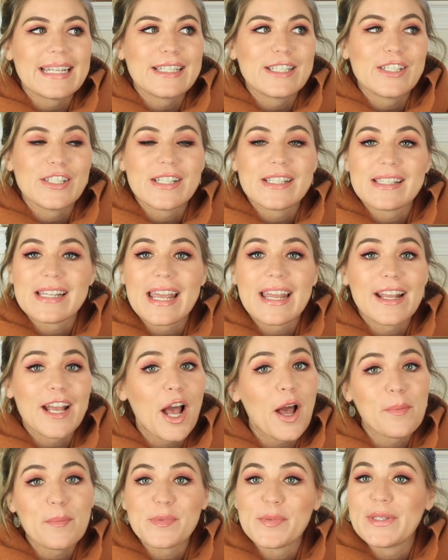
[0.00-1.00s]
it's just it
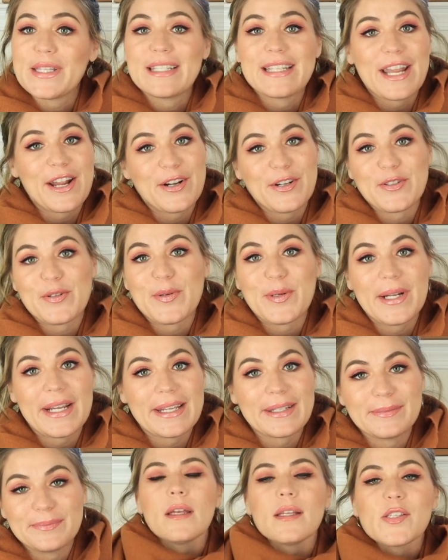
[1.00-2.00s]
comes with the
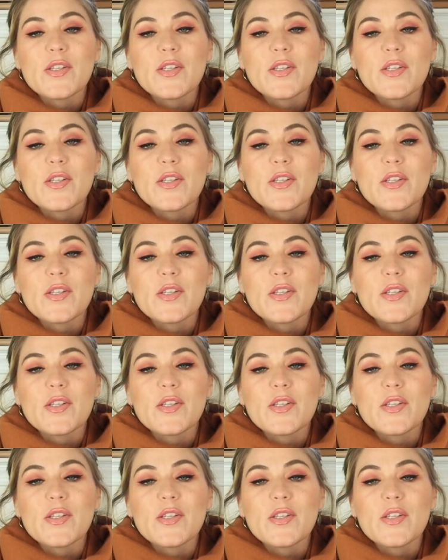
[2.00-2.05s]
territory.